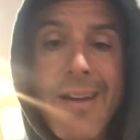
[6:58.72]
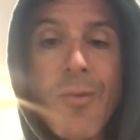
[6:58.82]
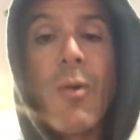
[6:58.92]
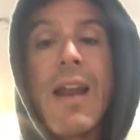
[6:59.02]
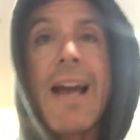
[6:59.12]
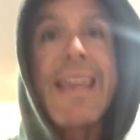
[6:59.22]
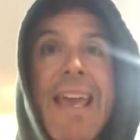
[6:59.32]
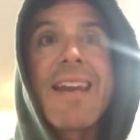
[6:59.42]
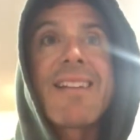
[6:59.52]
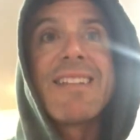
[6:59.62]
When I
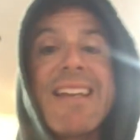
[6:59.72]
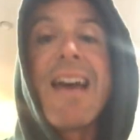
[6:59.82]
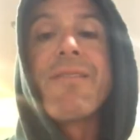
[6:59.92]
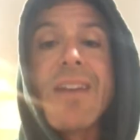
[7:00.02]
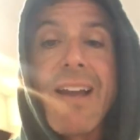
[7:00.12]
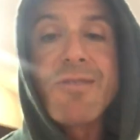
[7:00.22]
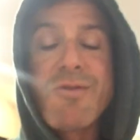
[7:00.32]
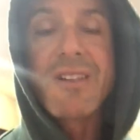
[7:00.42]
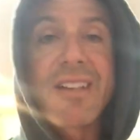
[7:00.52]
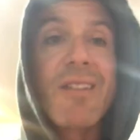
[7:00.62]
can clean heavy, I
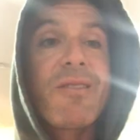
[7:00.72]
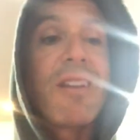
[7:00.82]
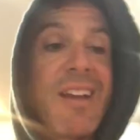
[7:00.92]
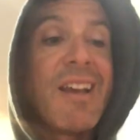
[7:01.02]
usually can